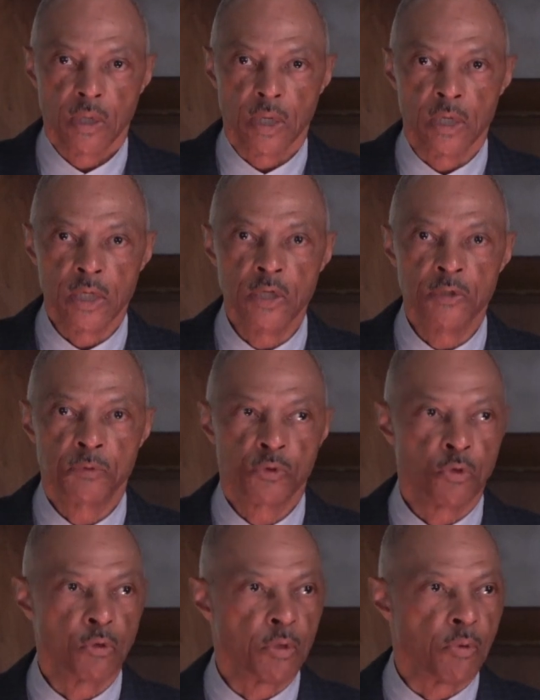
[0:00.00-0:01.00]
And he
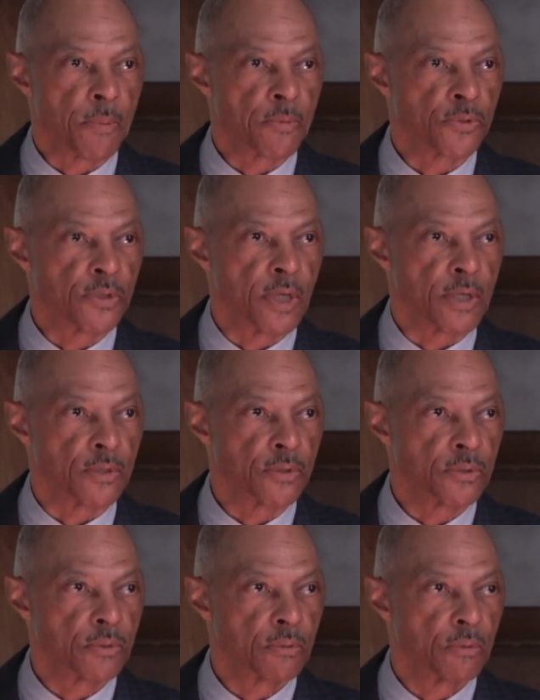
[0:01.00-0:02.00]
truly represents
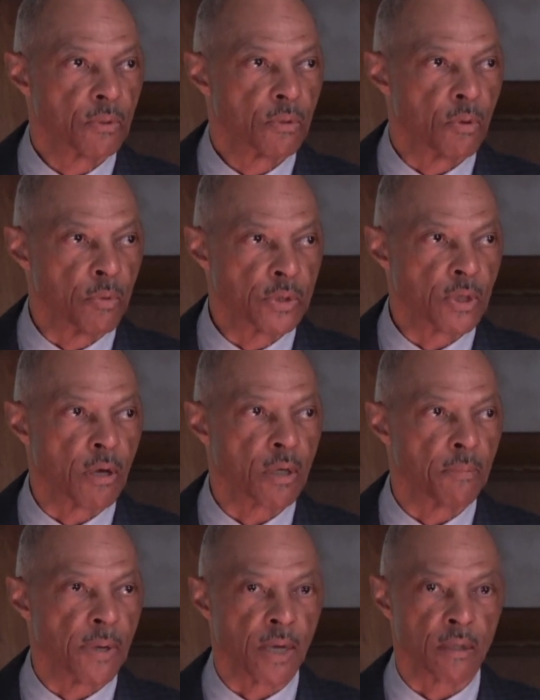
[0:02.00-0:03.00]
what we talk
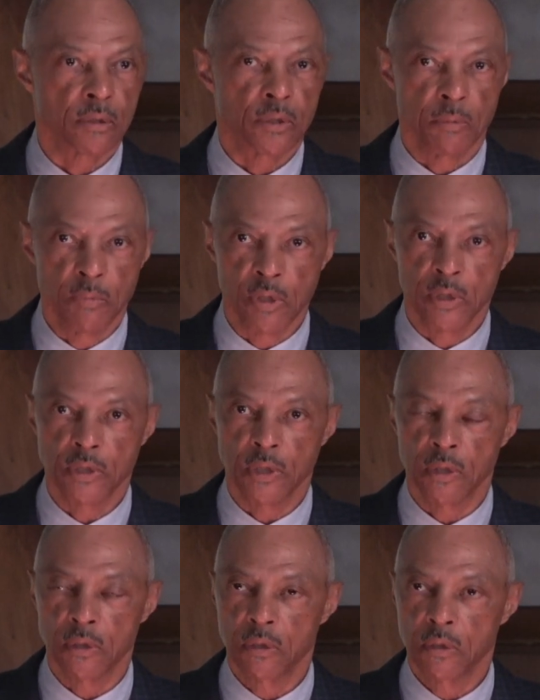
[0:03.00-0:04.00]
about community,
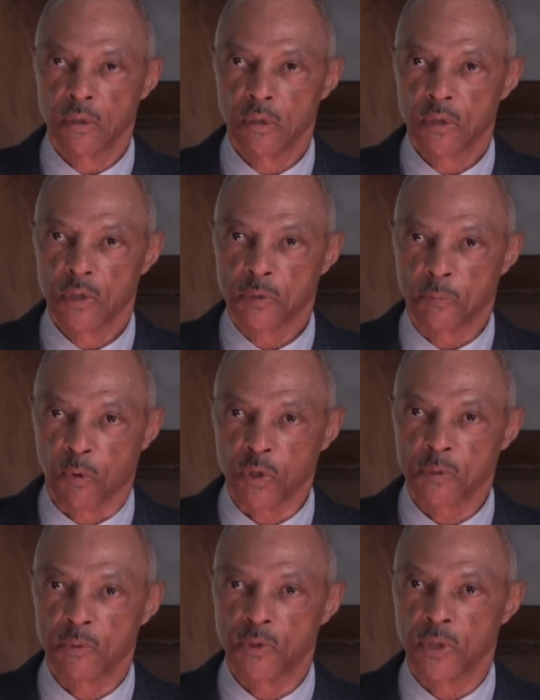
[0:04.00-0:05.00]

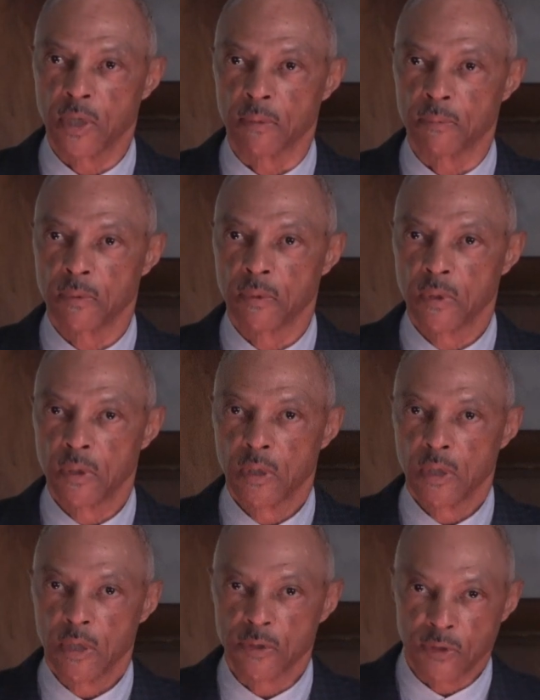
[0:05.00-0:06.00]
sportsmanship,
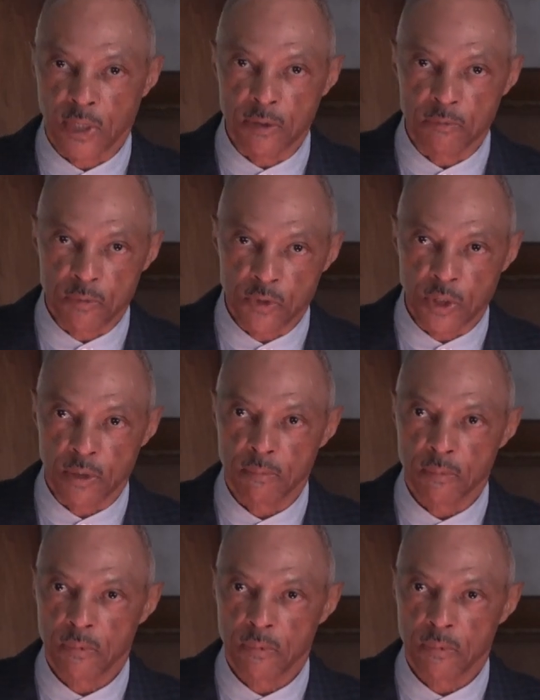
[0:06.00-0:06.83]
and citizenship.